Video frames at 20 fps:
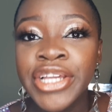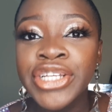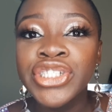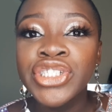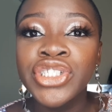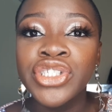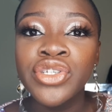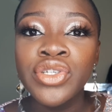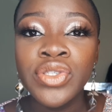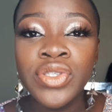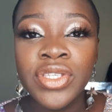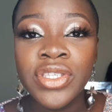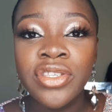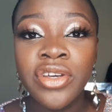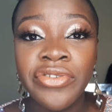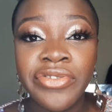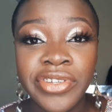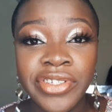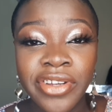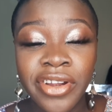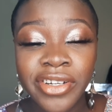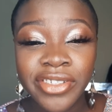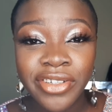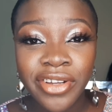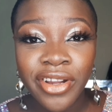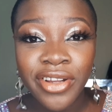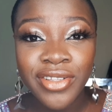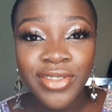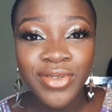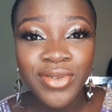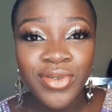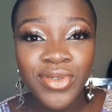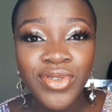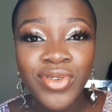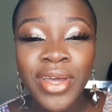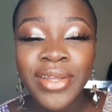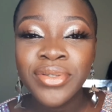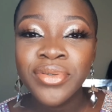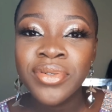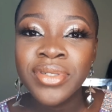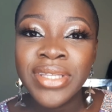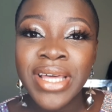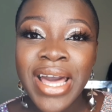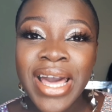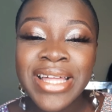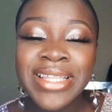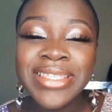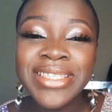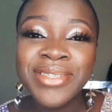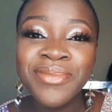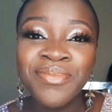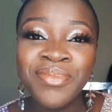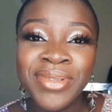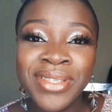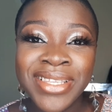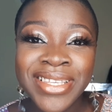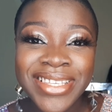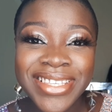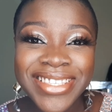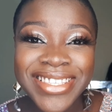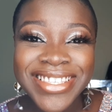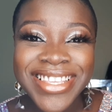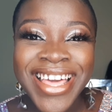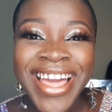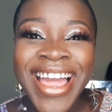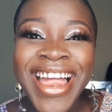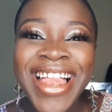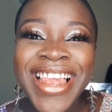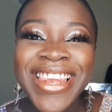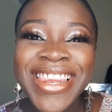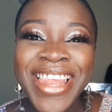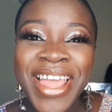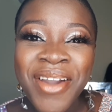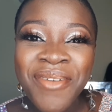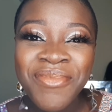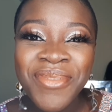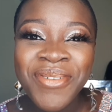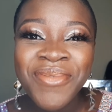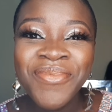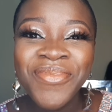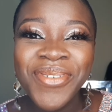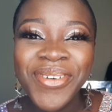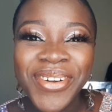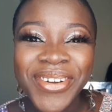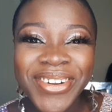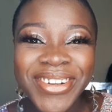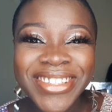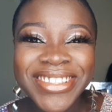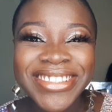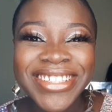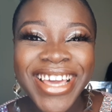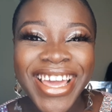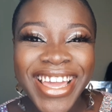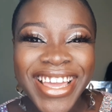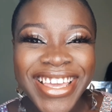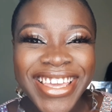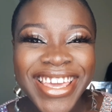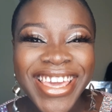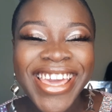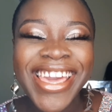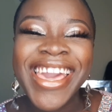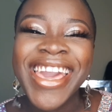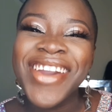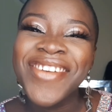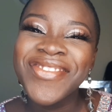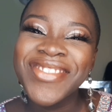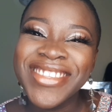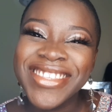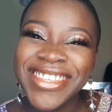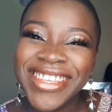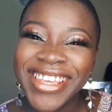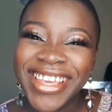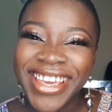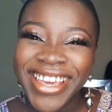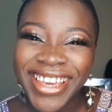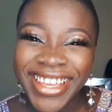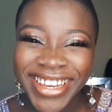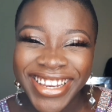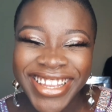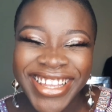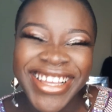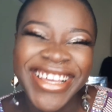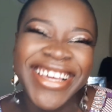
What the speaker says: she used to sell recharge card too. So I told her, auntie, please let me borrow 10k MTN.